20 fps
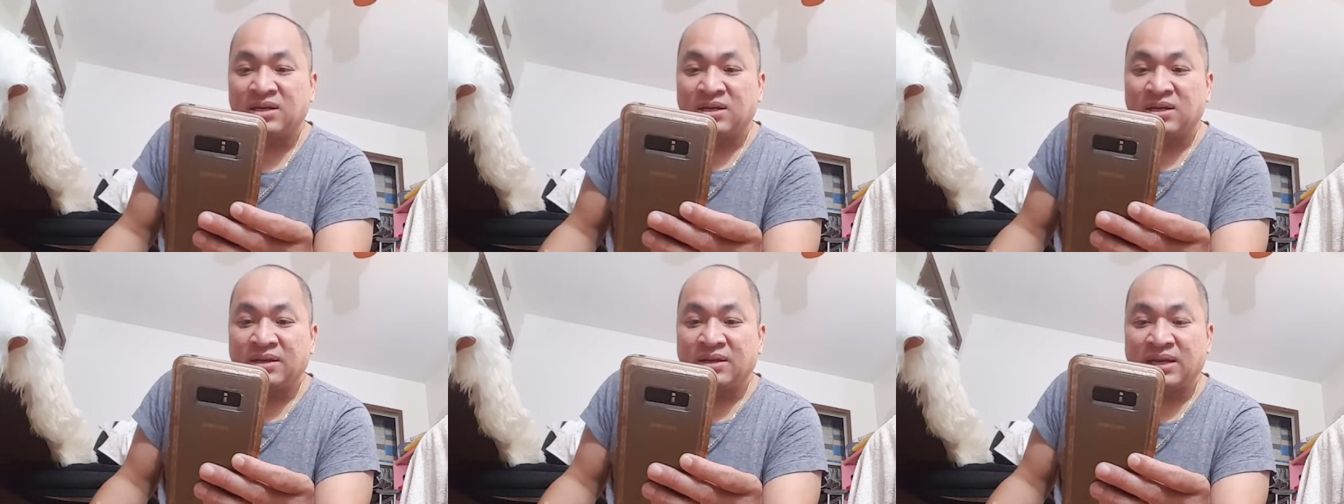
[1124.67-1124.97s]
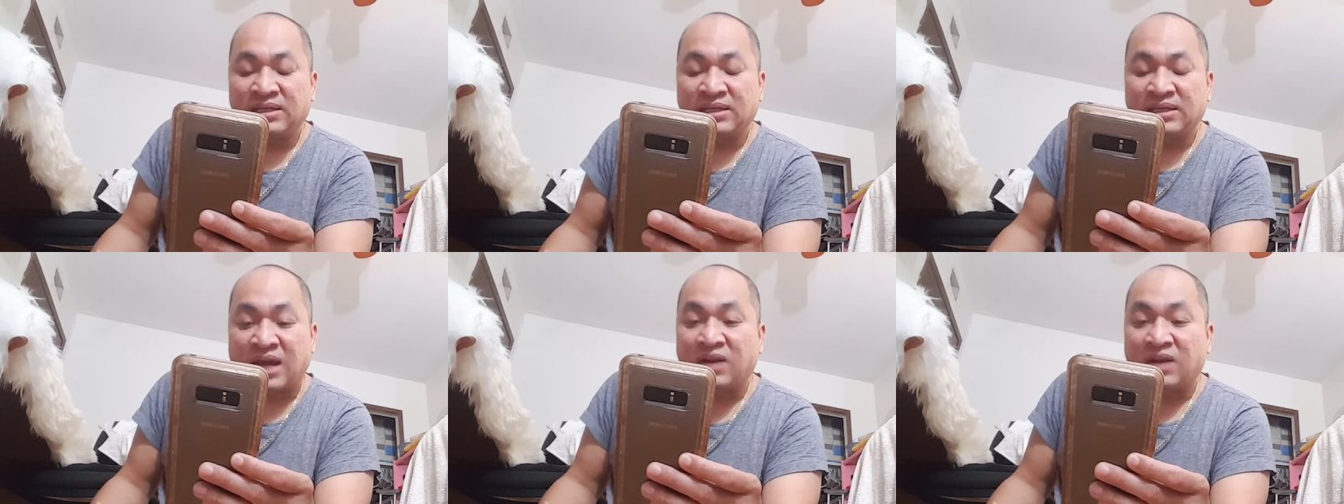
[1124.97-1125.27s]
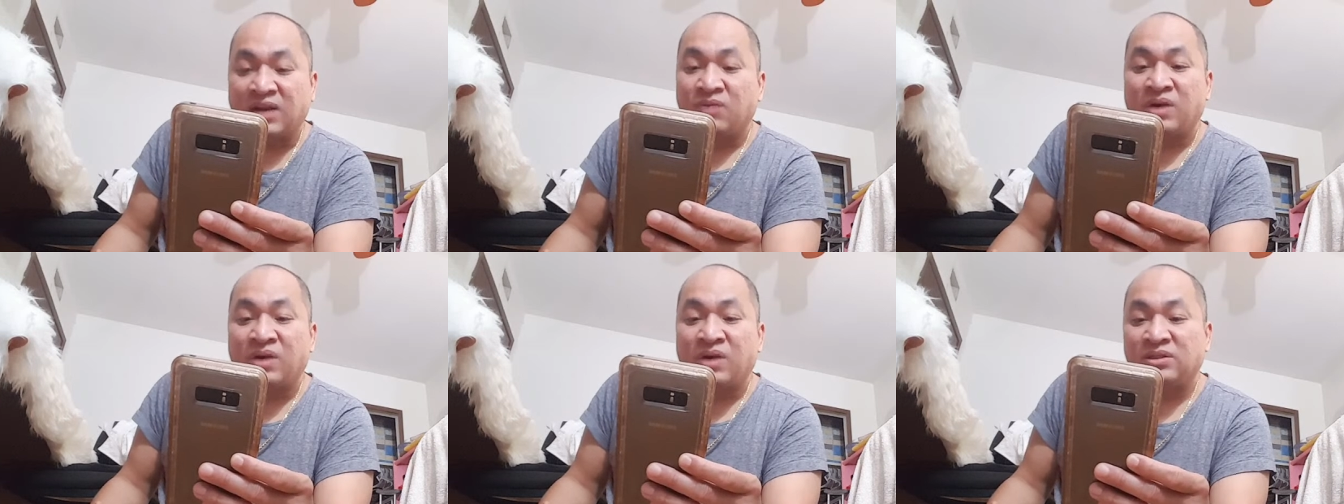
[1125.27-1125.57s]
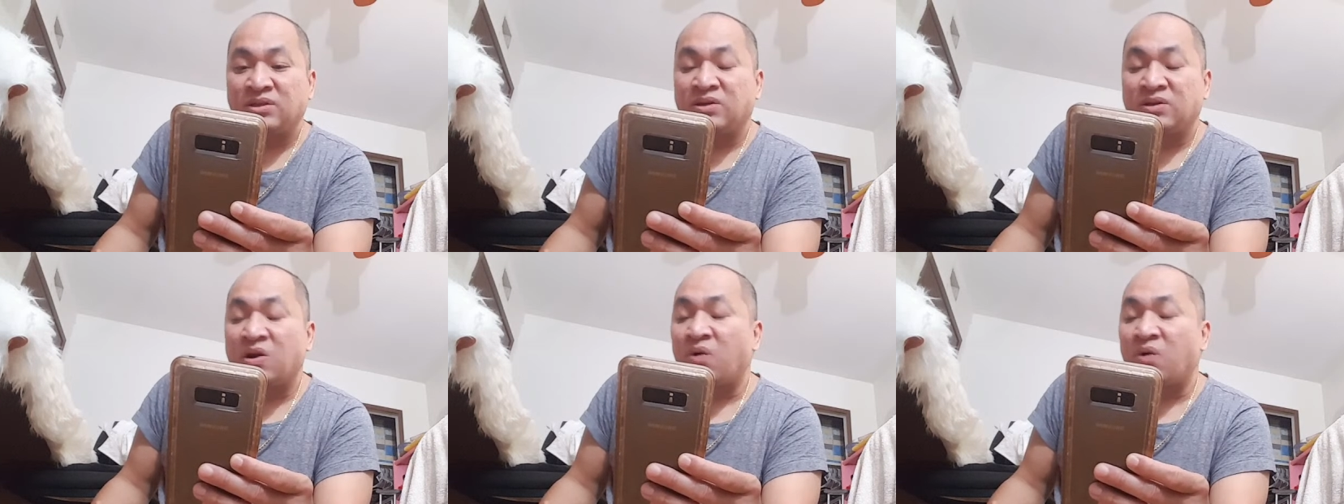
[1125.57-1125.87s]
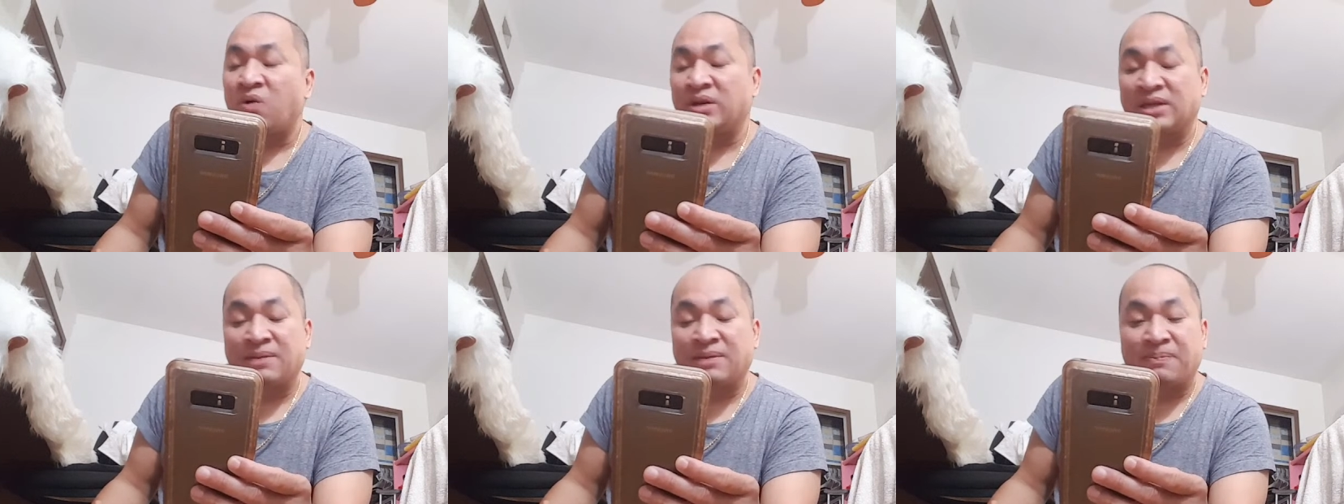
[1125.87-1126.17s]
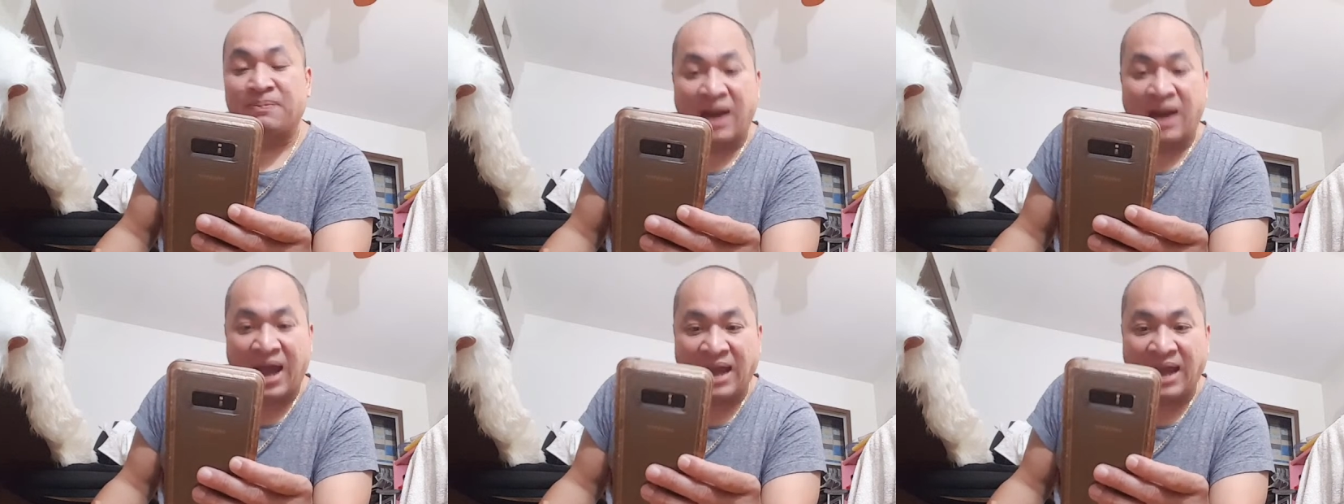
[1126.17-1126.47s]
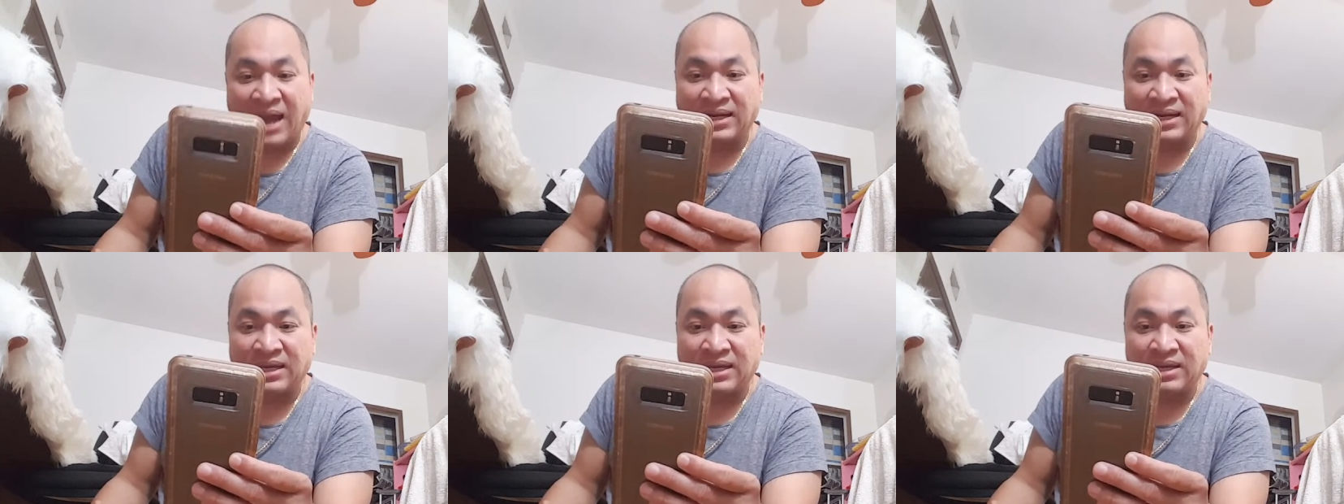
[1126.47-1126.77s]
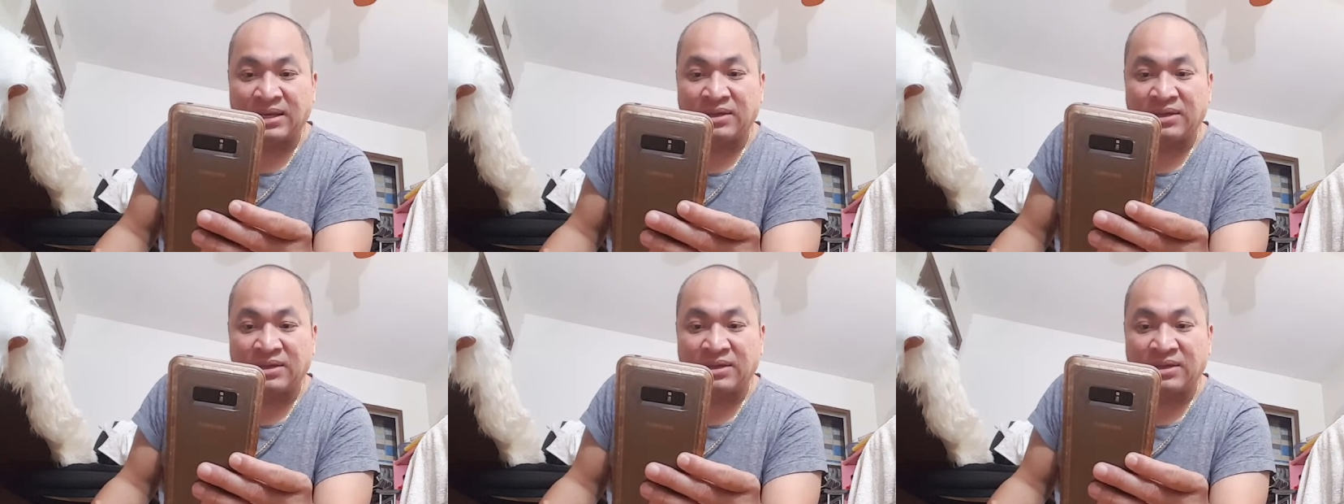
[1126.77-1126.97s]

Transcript: Is I don't want you to go in there blindly.